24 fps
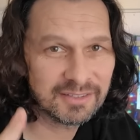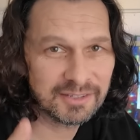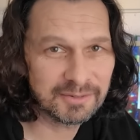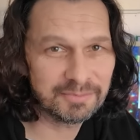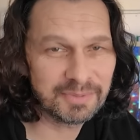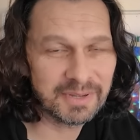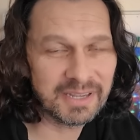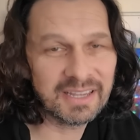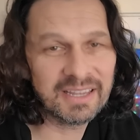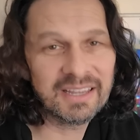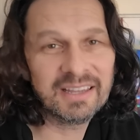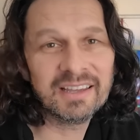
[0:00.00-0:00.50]

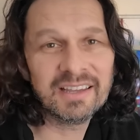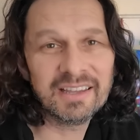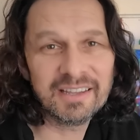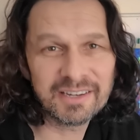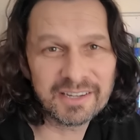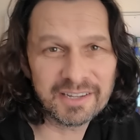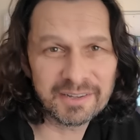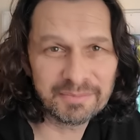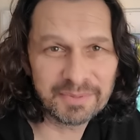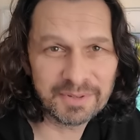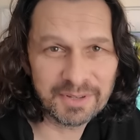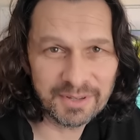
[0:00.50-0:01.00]
to be
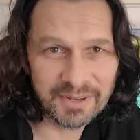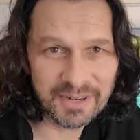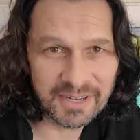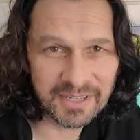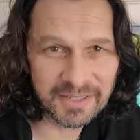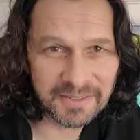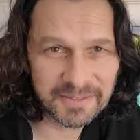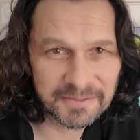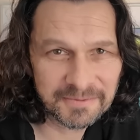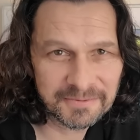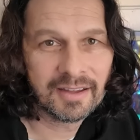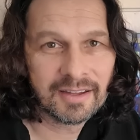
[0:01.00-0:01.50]
in
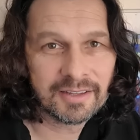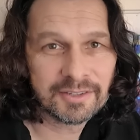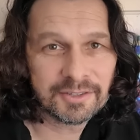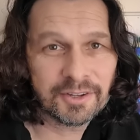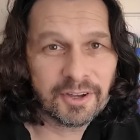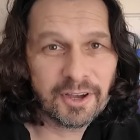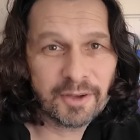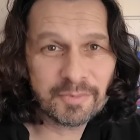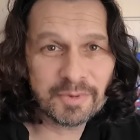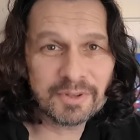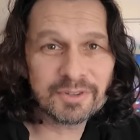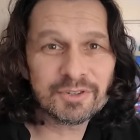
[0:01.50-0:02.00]
computing.
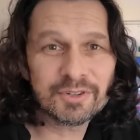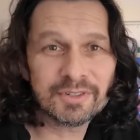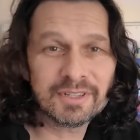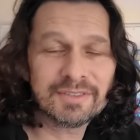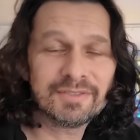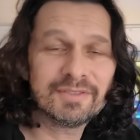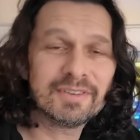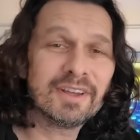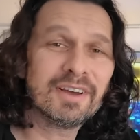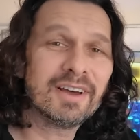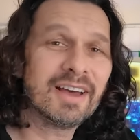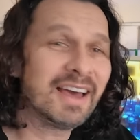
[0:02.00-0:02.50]
So I hope you enjoyed
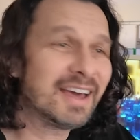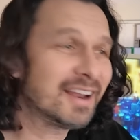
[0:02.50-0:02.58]
this video.